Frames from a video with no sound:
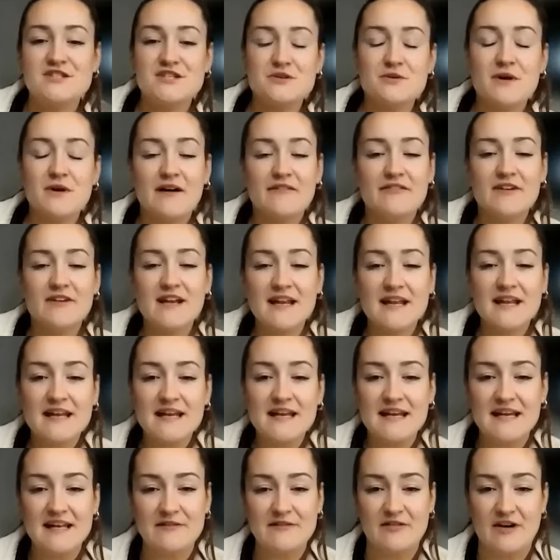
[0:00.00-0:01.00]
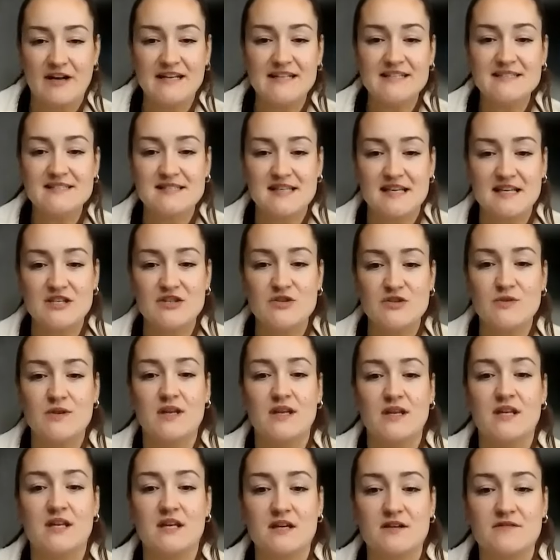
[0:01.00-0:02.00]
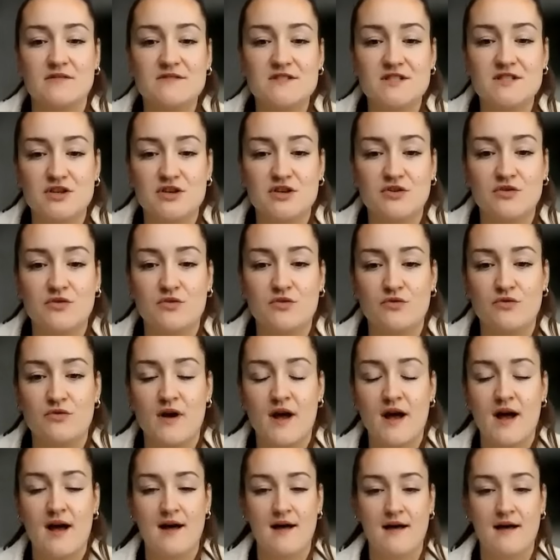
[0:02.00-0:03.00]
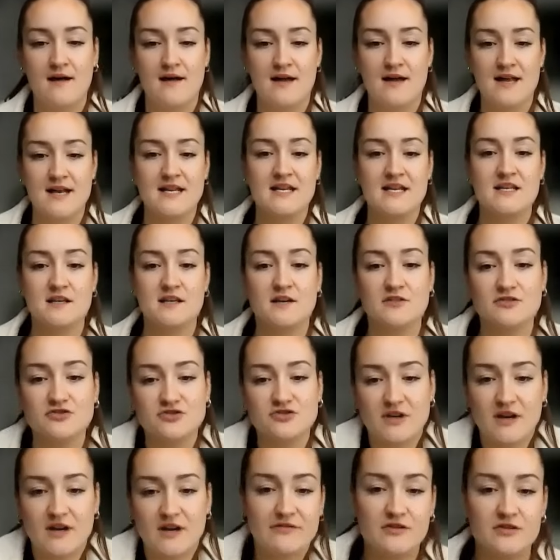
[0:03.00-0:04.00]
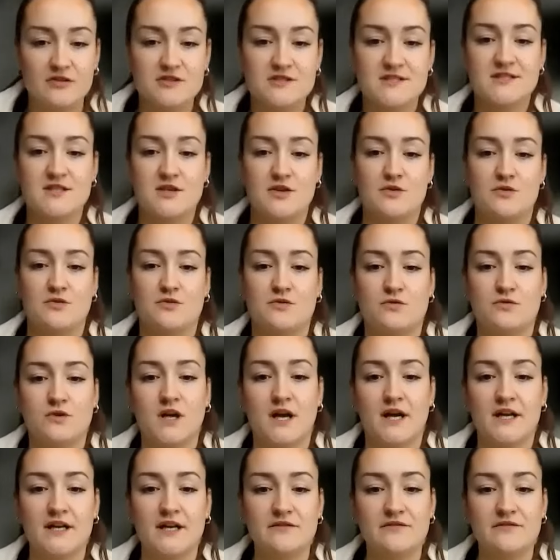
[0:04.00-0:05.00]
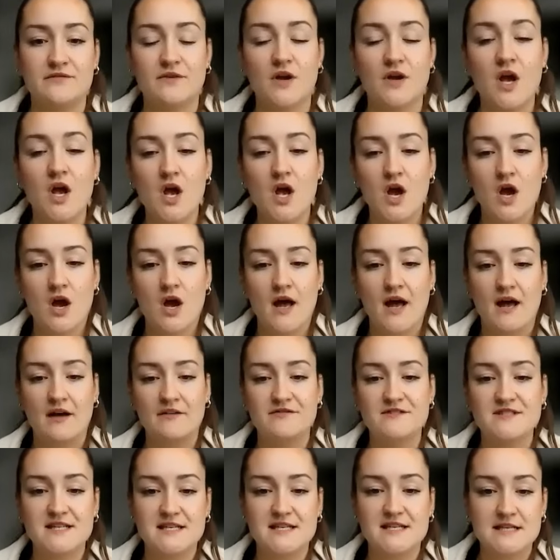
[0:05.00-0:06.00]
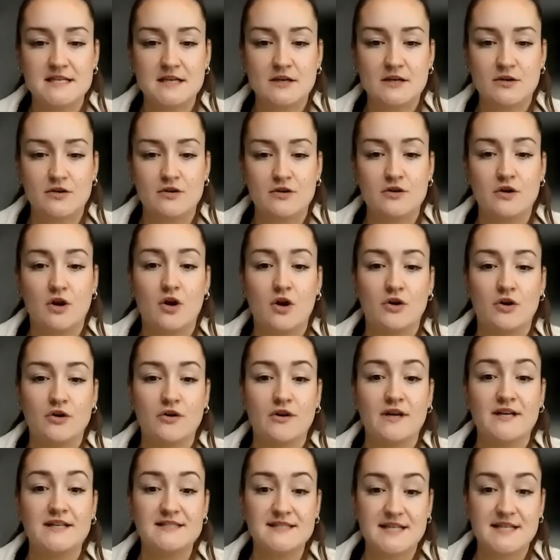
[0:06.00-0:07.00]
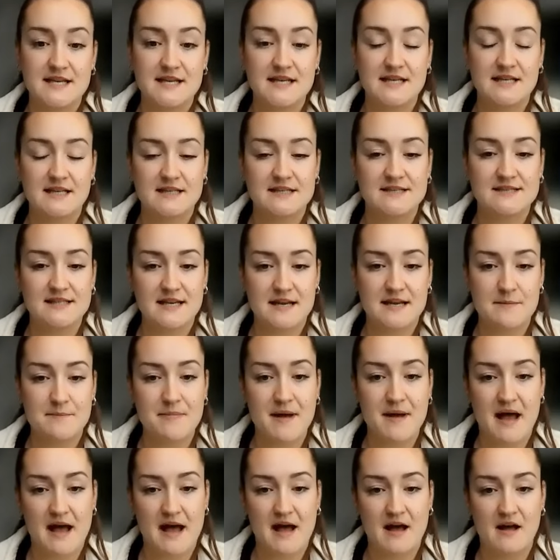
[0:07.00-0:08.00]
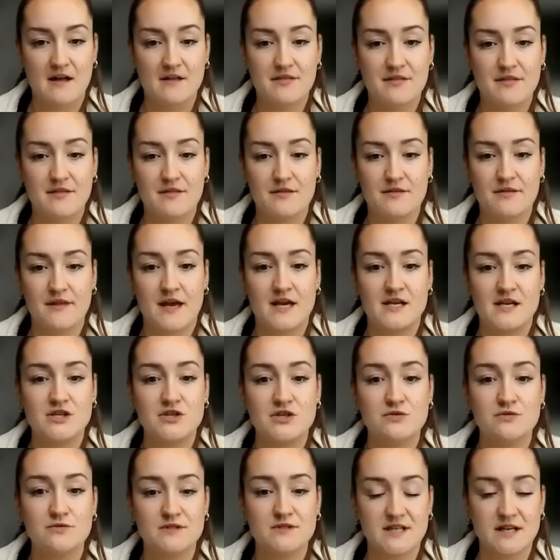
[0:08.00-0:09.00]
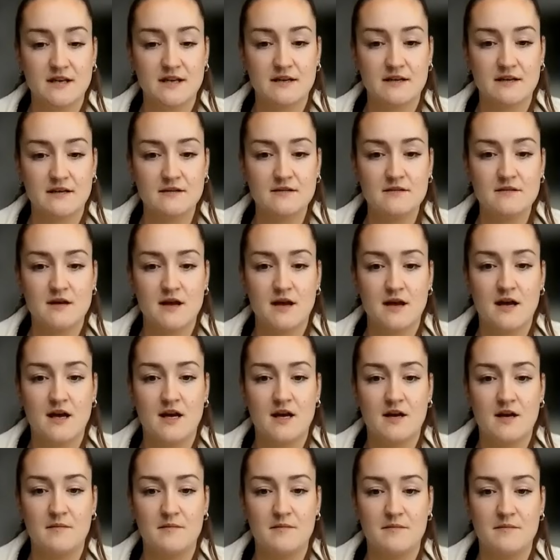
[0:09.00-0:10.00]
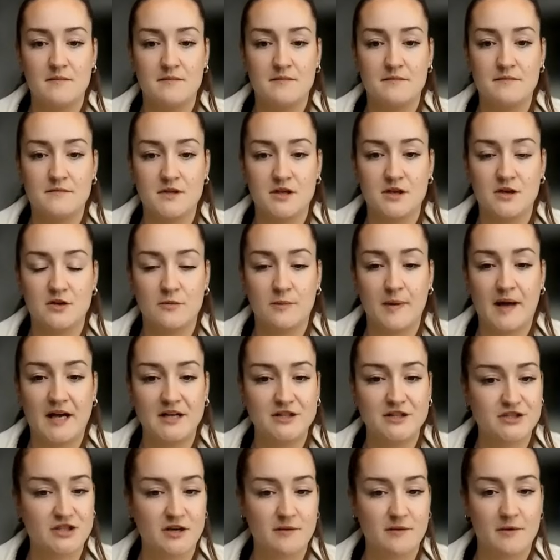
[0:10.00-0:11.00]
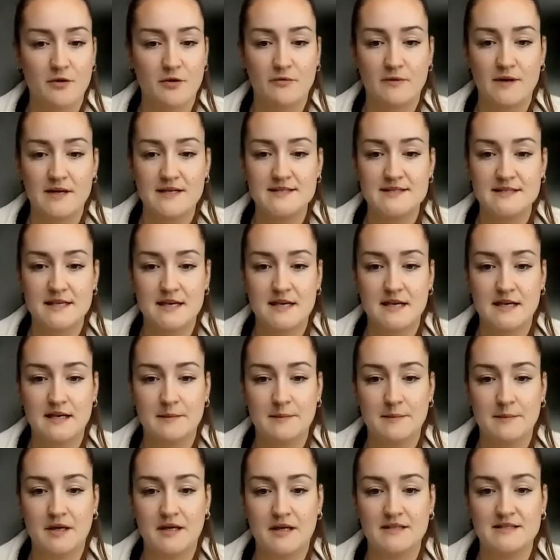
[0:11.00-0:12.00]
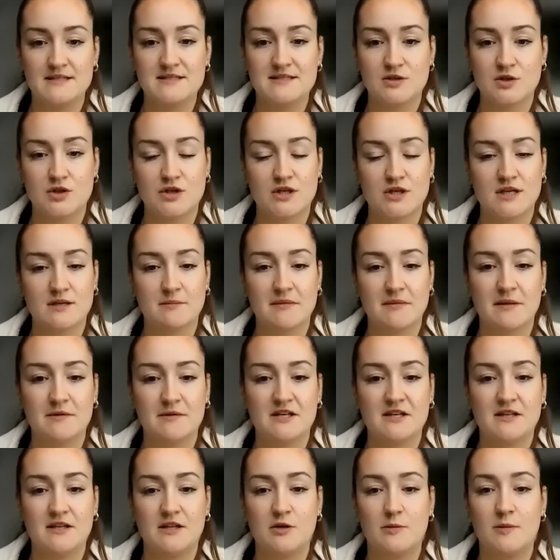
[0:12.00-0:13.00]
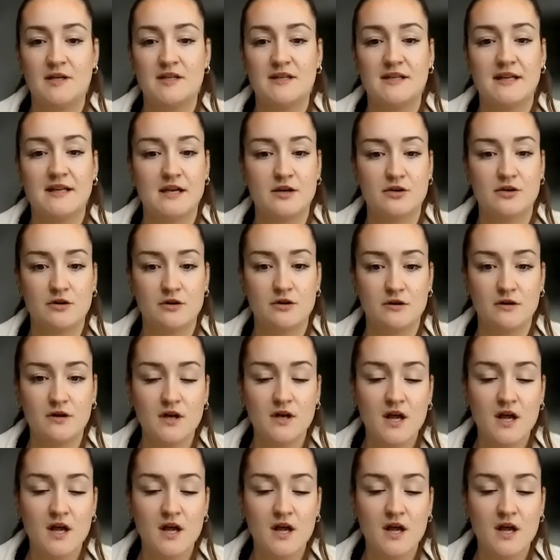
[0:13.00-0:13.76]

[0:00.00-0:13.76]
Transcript: you have any advice that you can give to any young drivers who kind of have are taking the same path that you did, passionate about racing, but starting maybe a little bit later